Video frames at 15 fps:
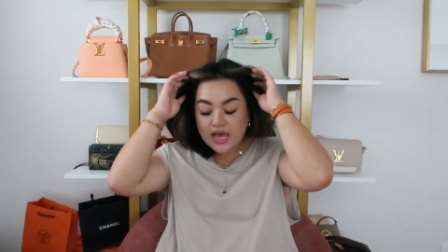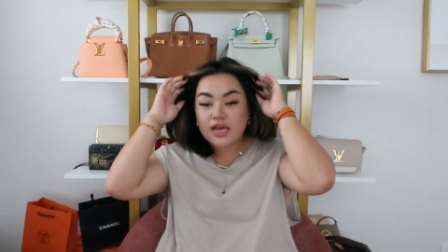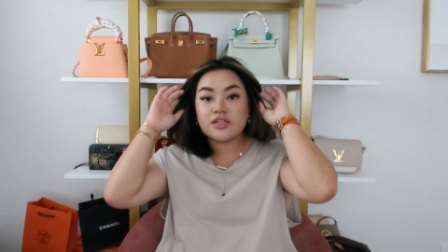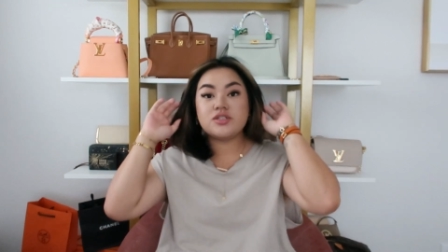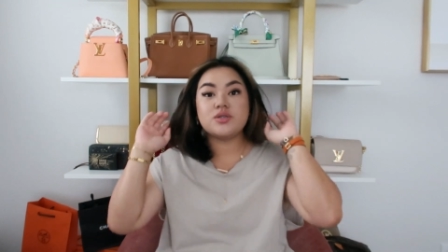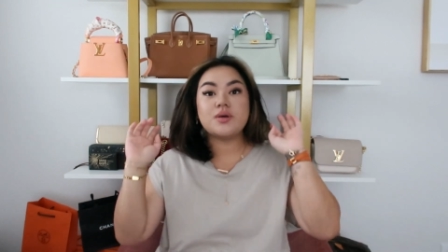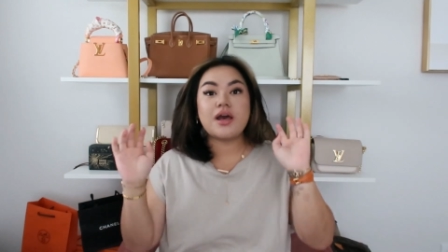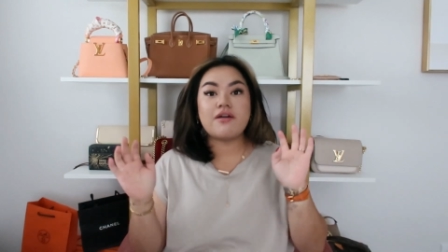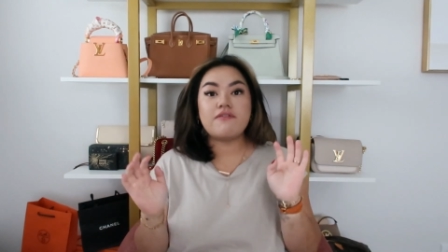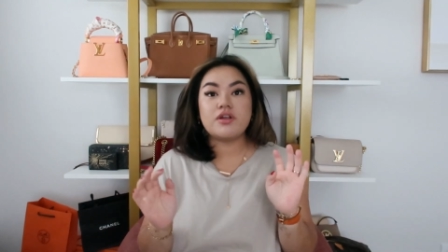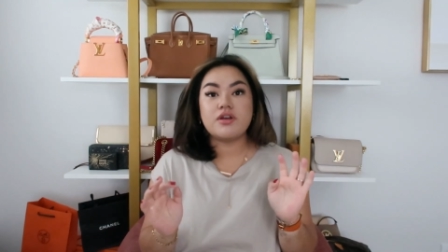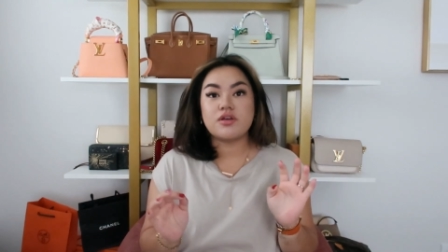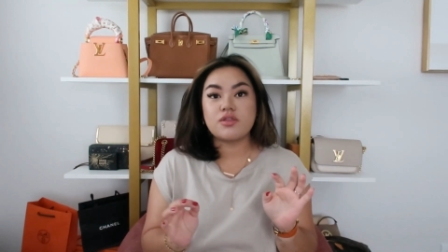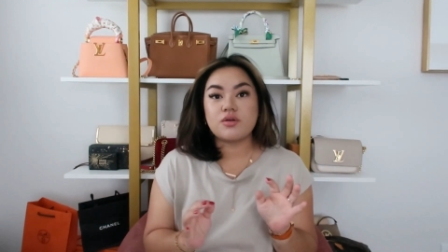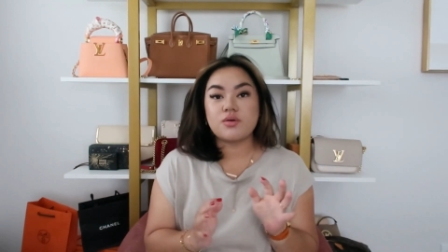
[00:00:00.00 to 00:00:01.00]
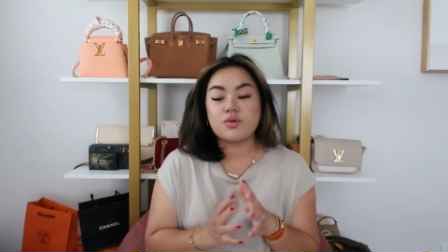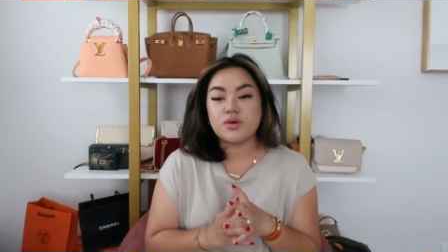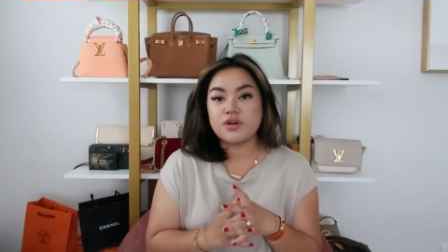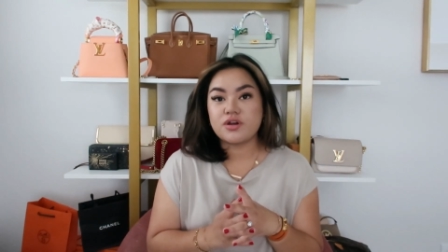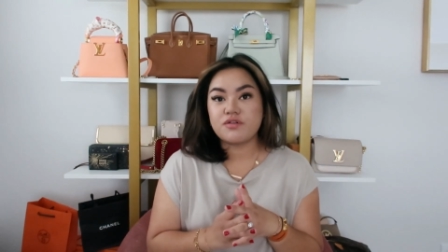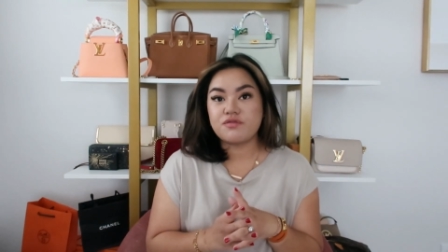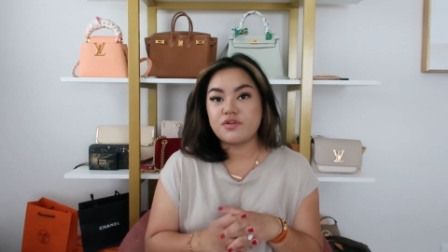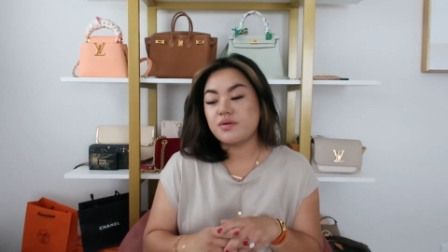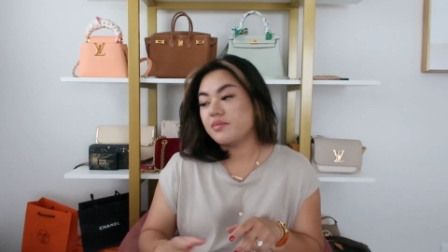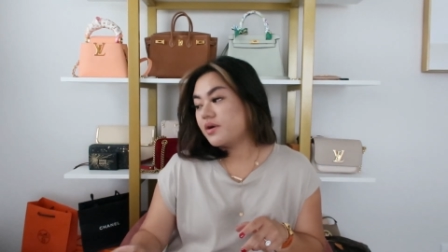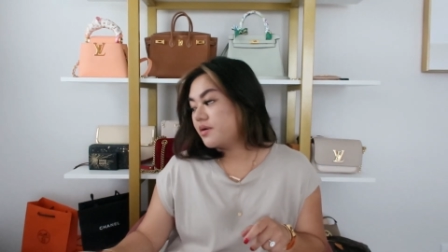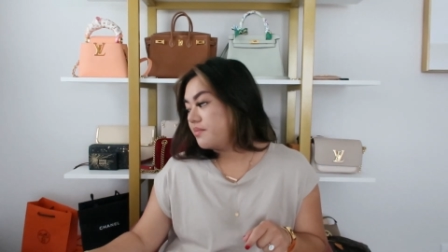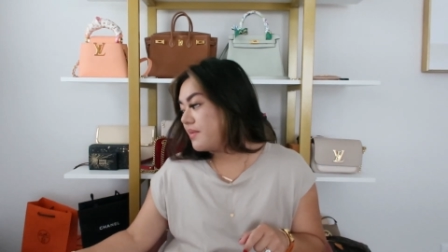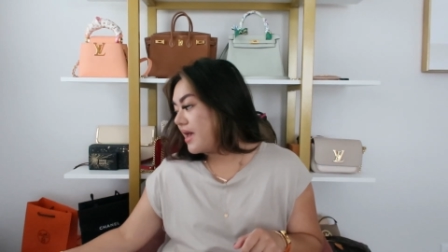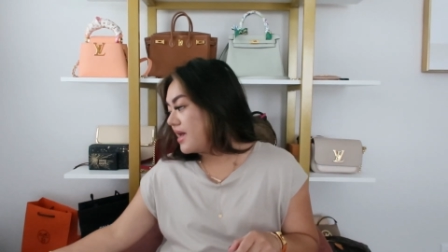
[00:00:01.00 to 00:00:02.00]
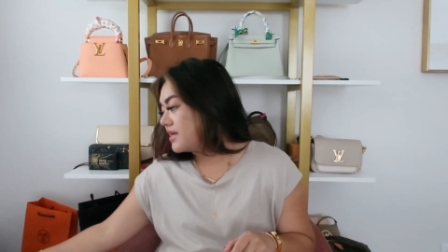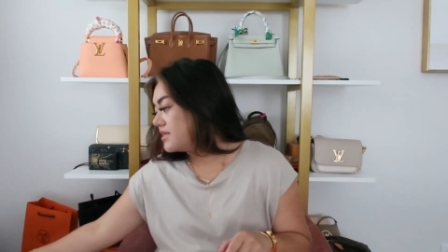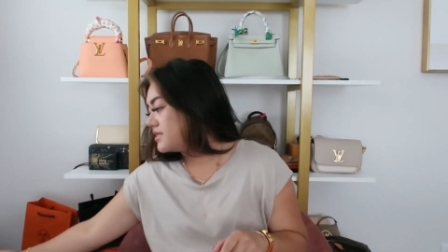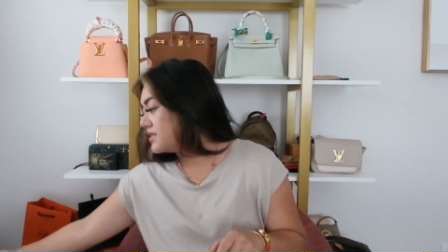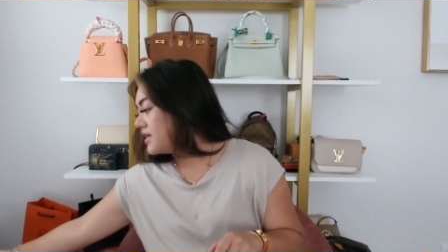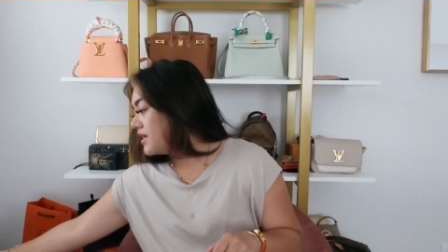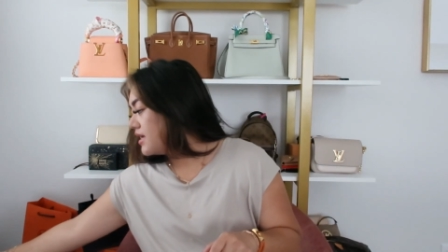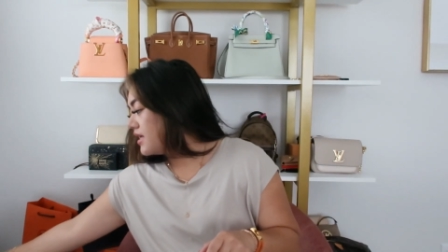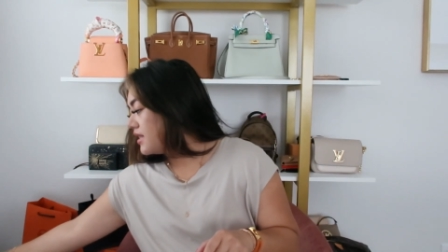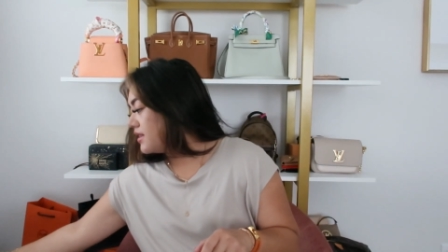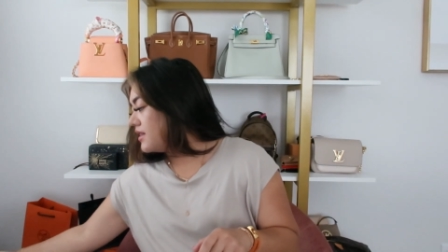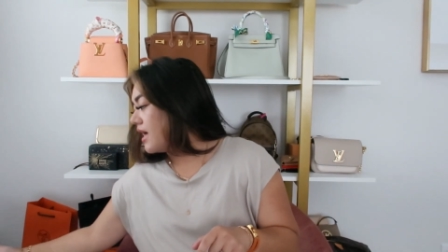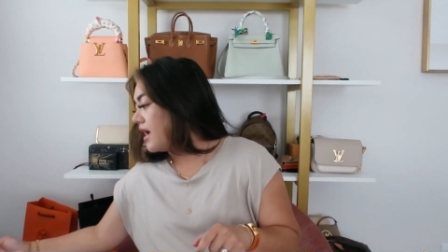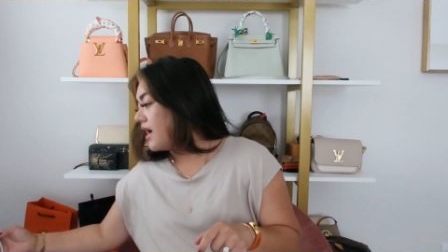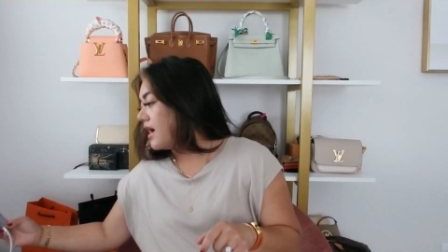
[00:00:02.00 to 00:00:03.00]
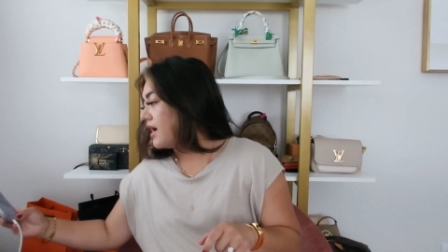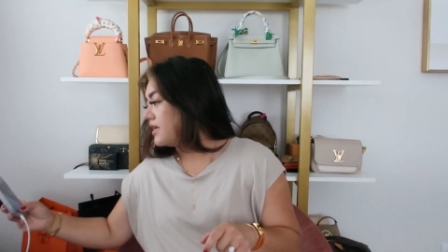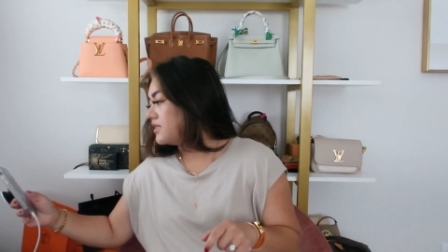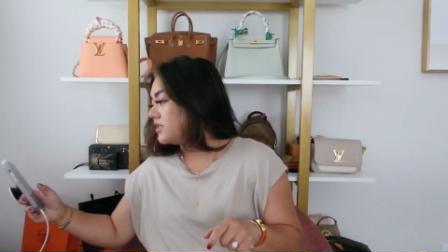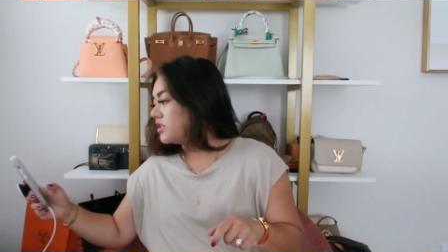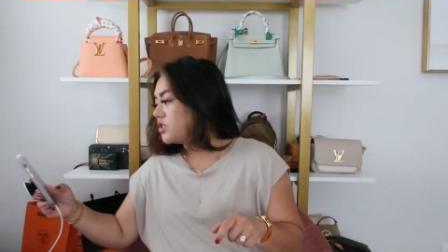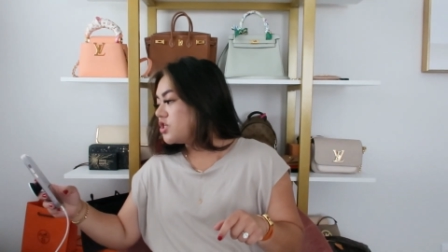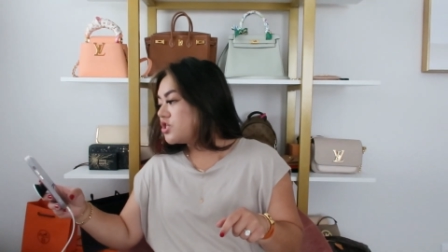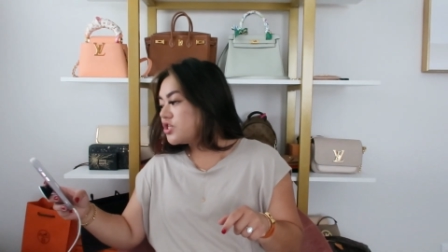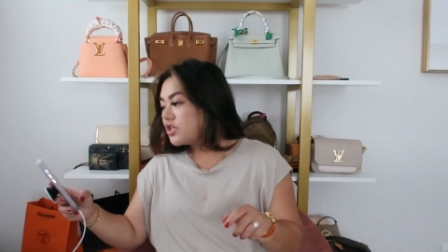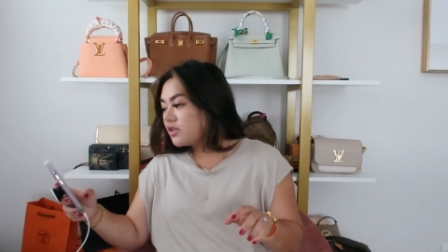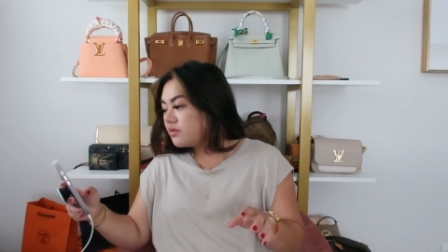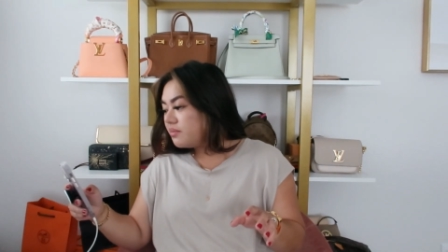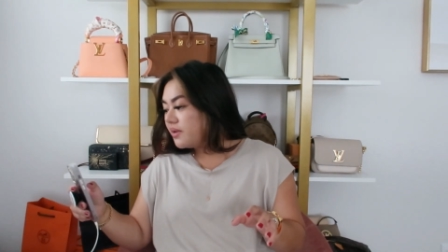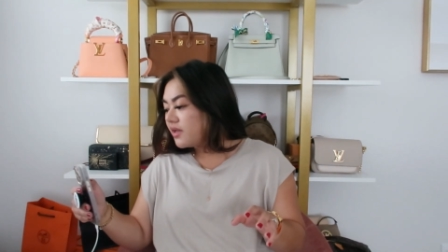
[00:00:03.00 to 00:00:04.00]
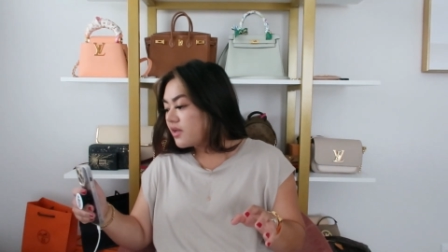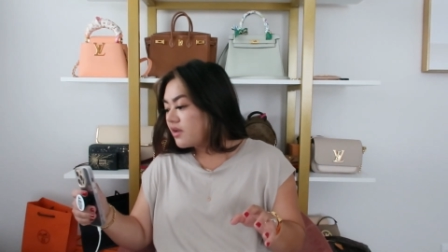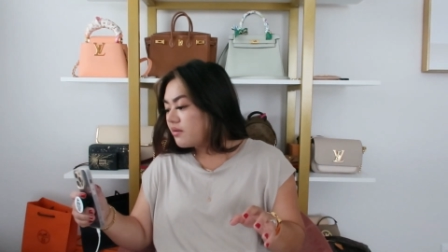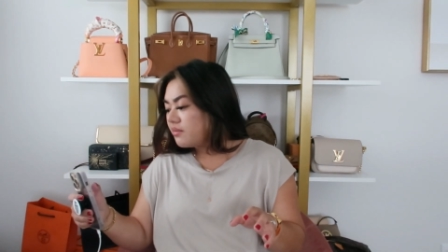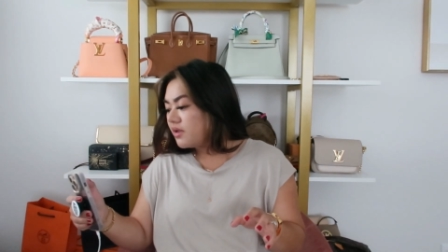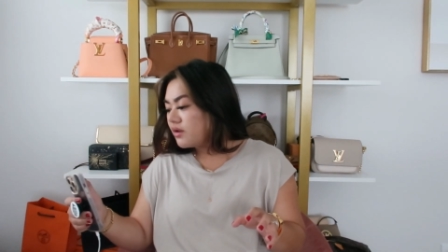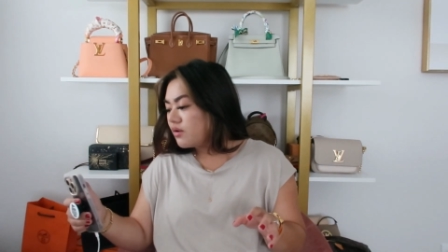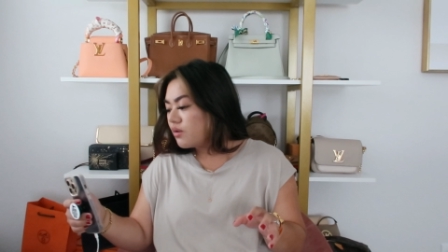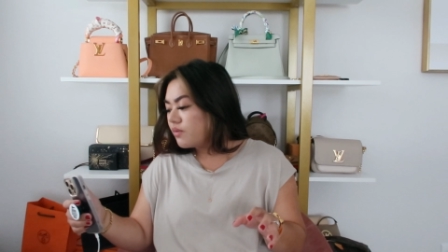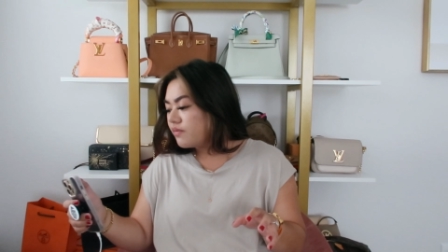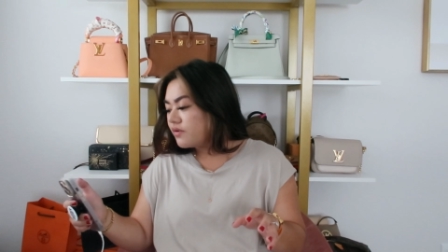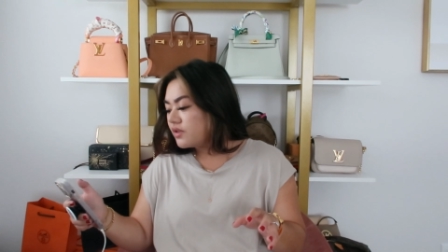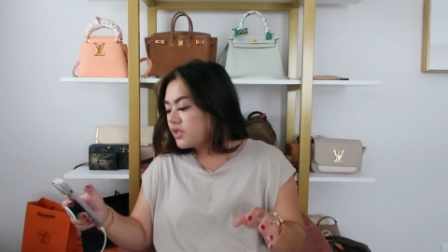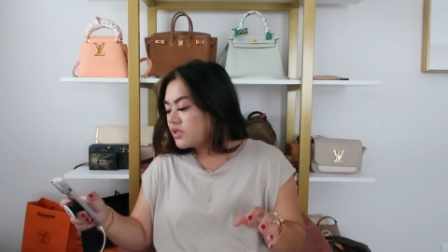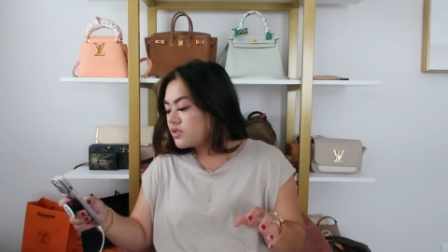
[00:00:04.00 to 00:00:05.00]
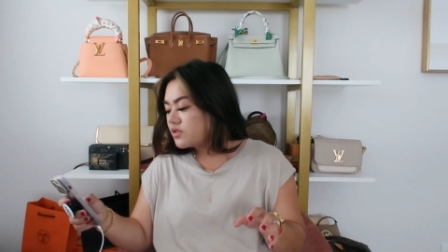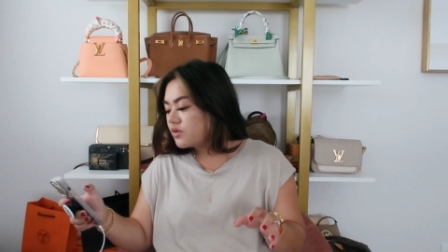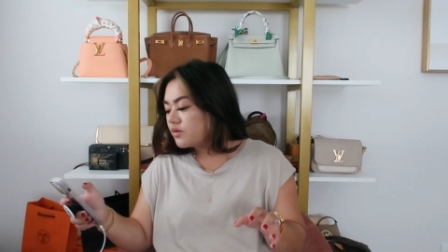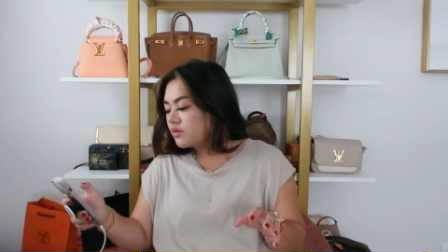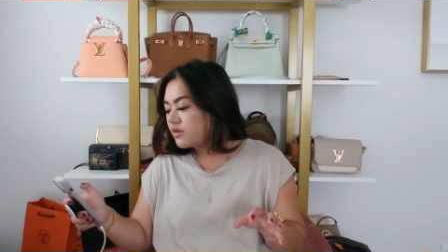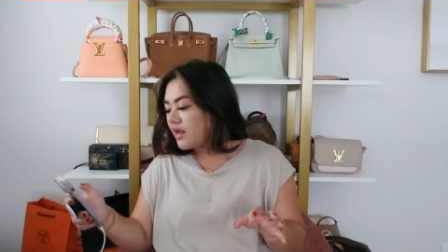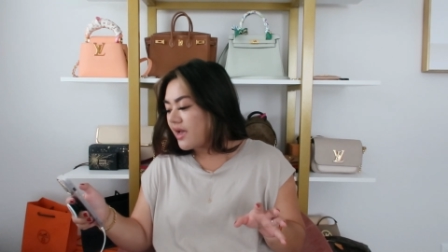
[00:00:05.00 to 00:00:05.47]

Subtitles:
I do have another order from Hermes that should be coming hopefully soon.